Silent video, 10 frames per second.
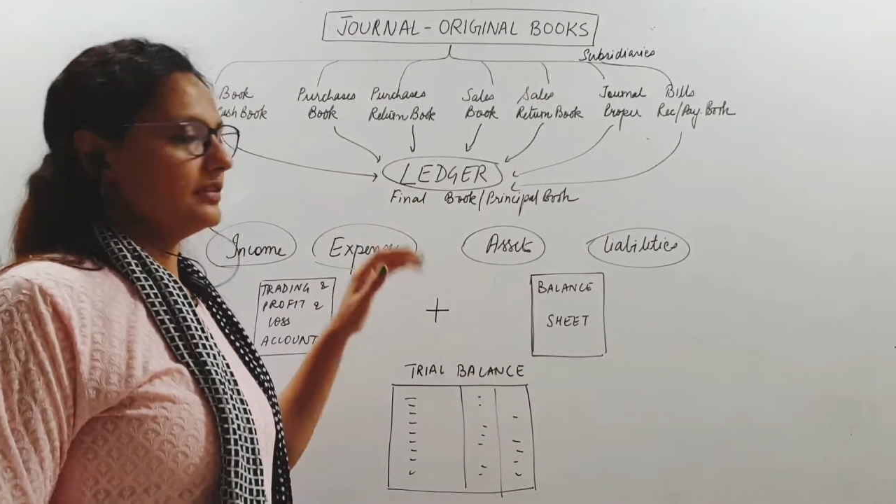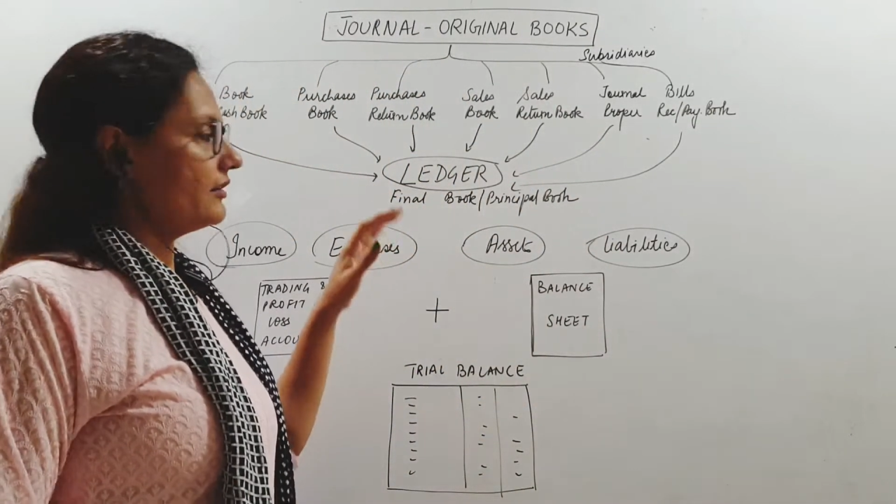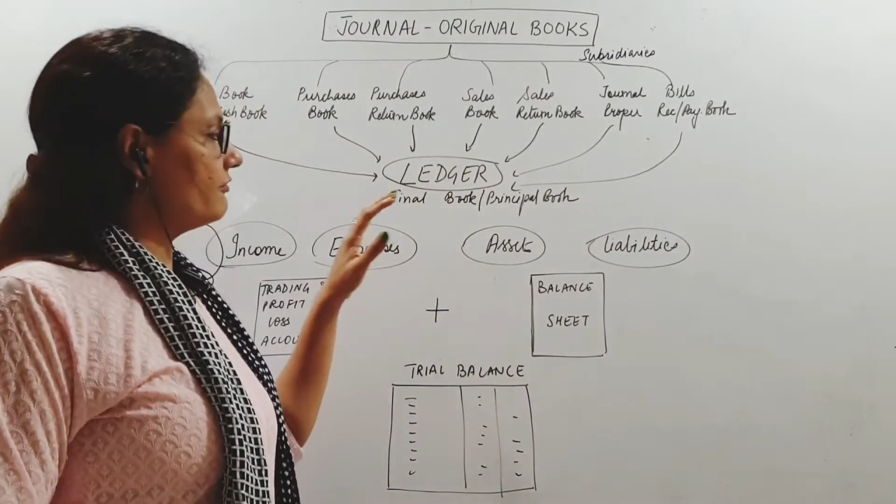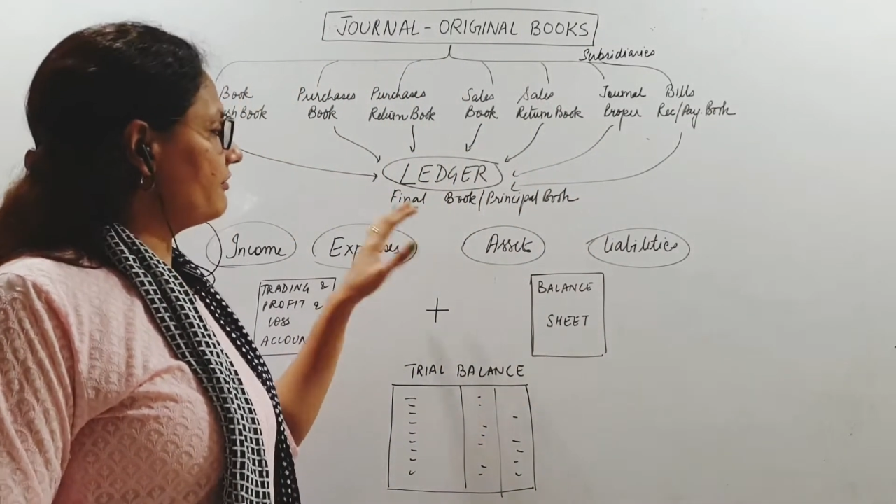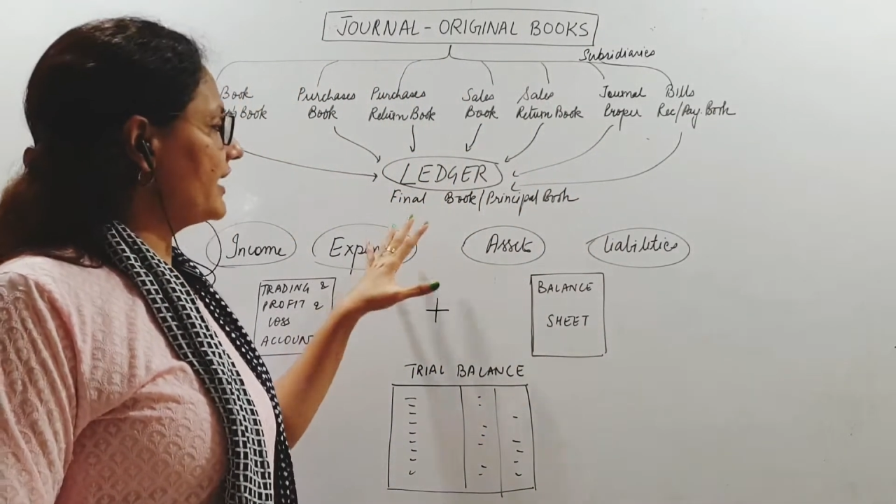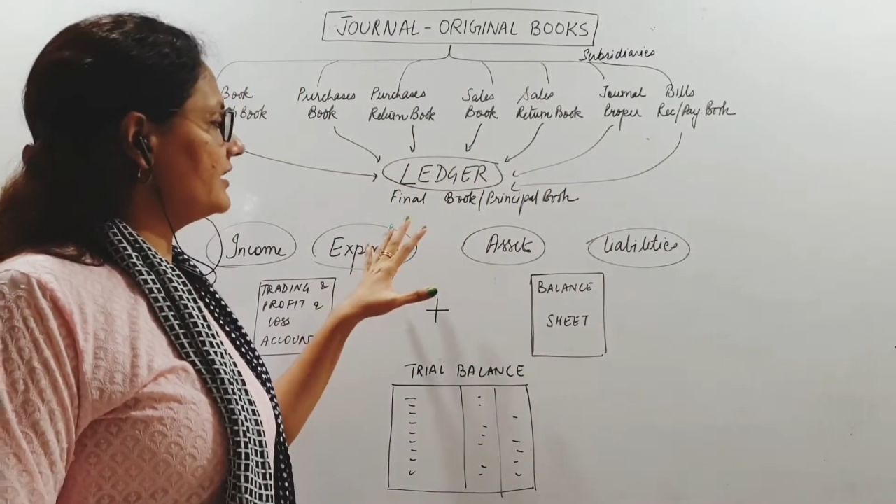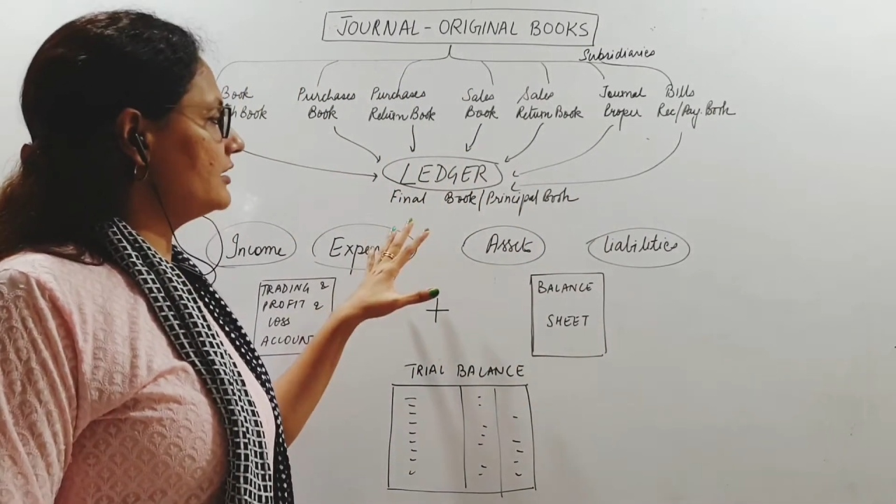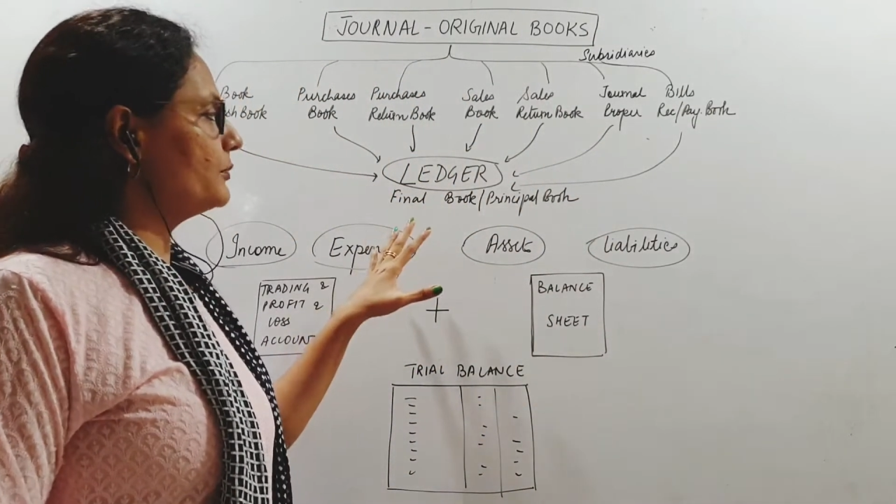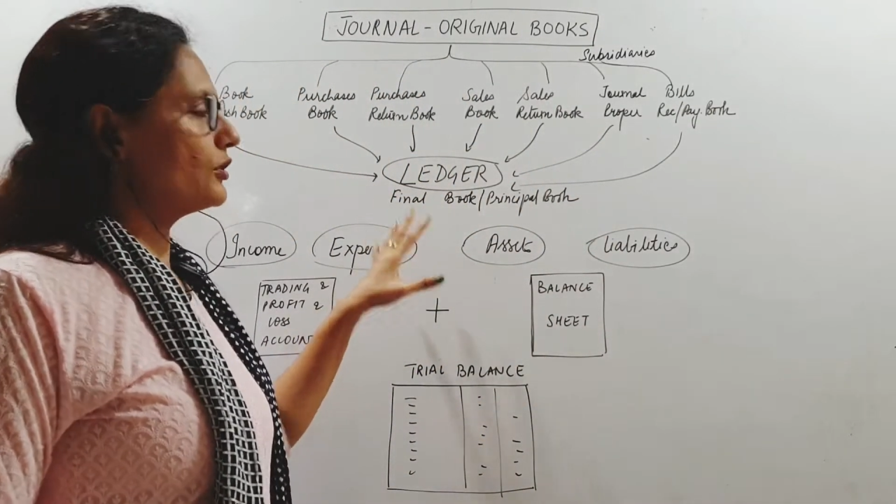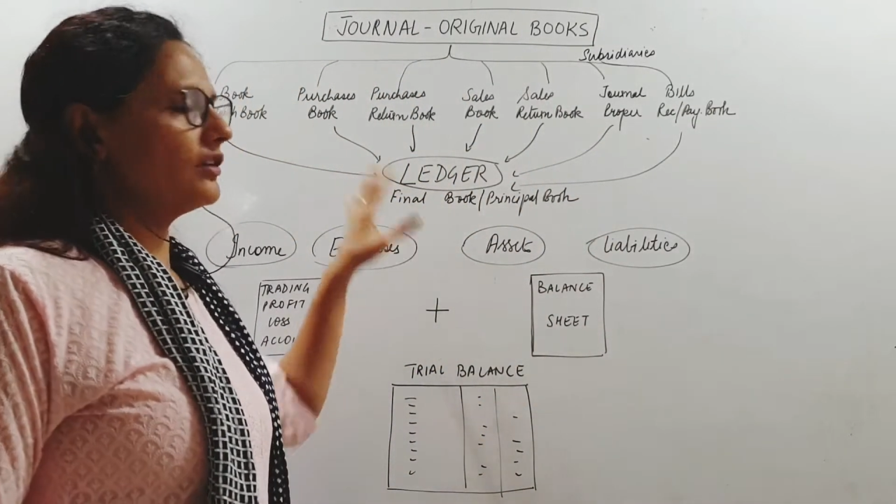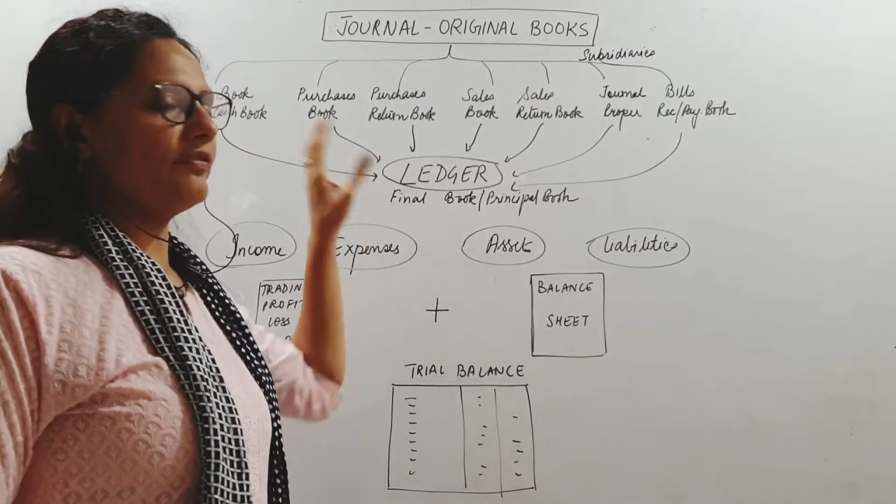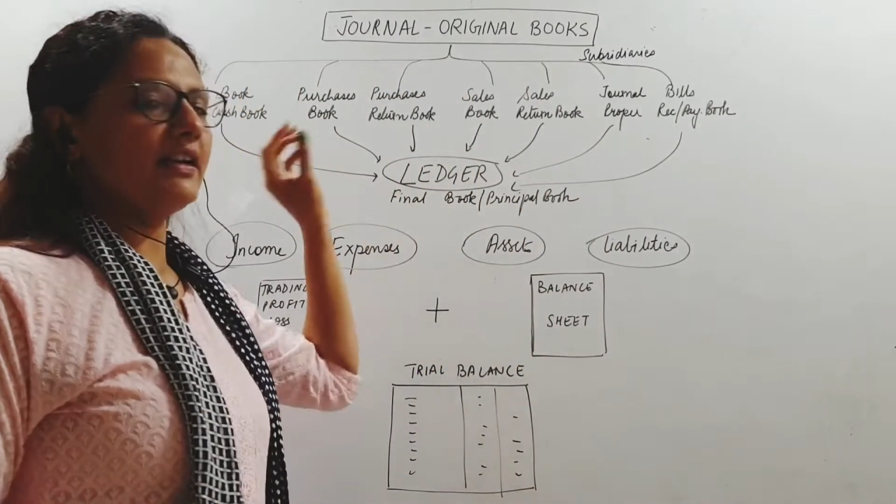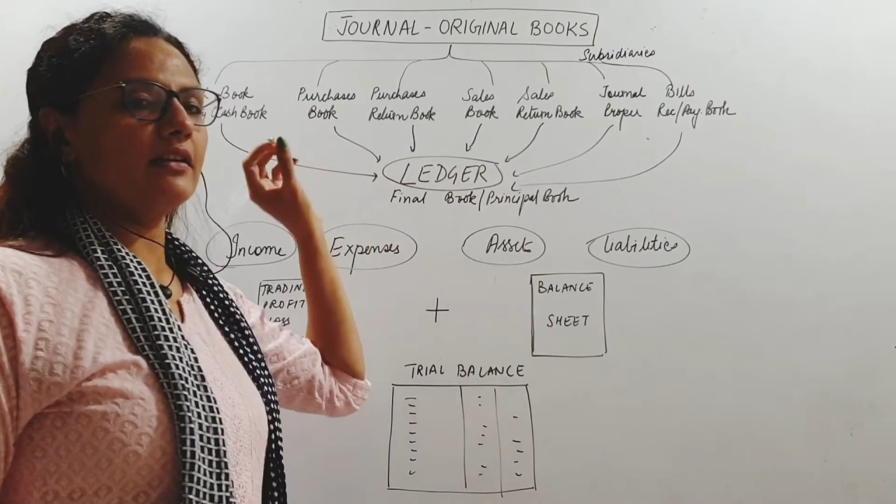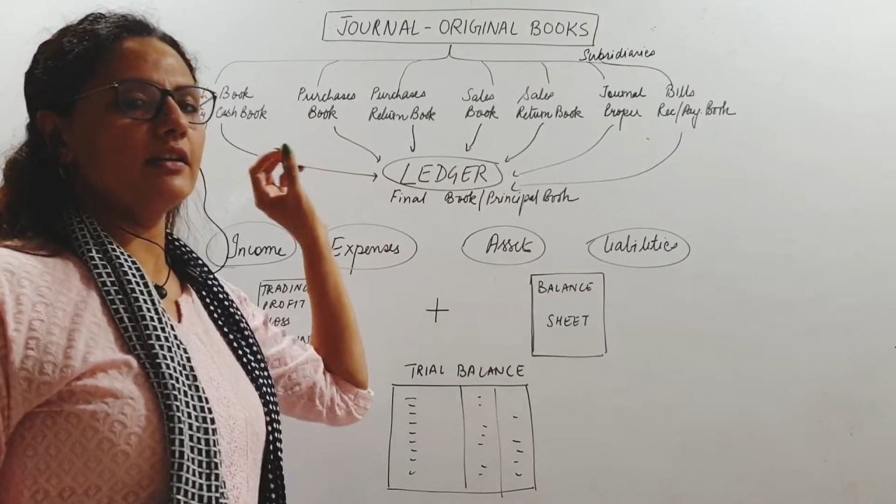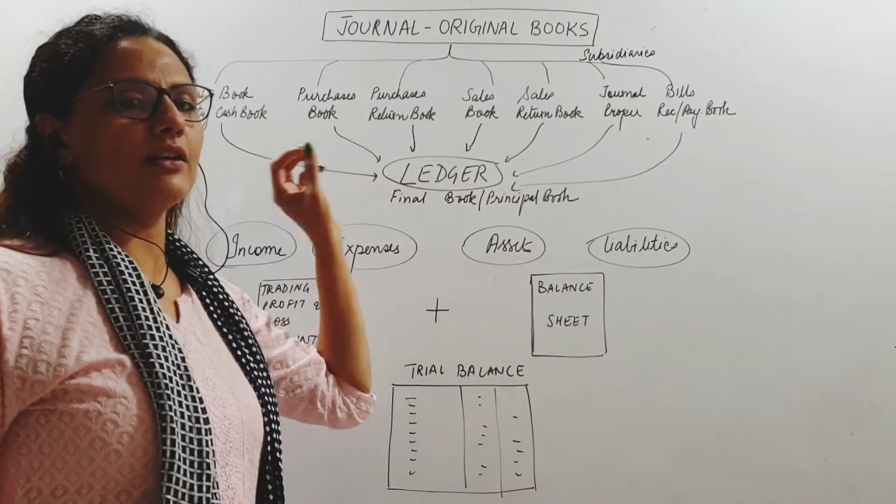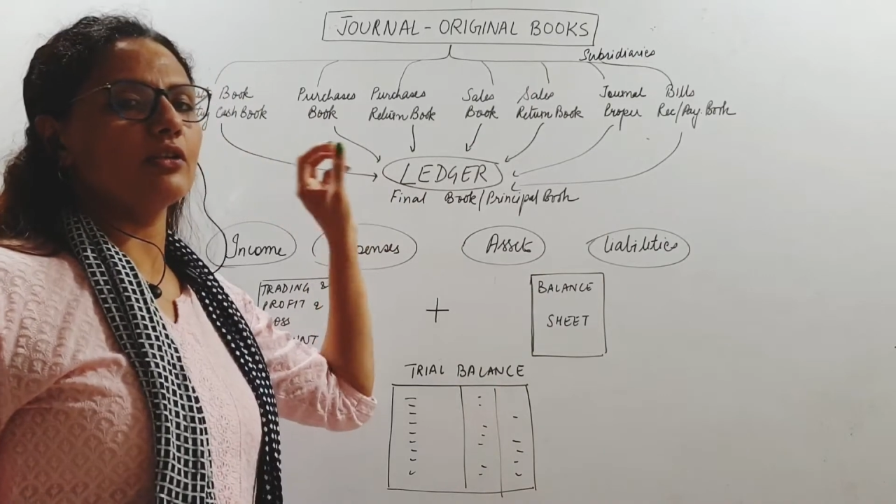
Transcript: the final book of entry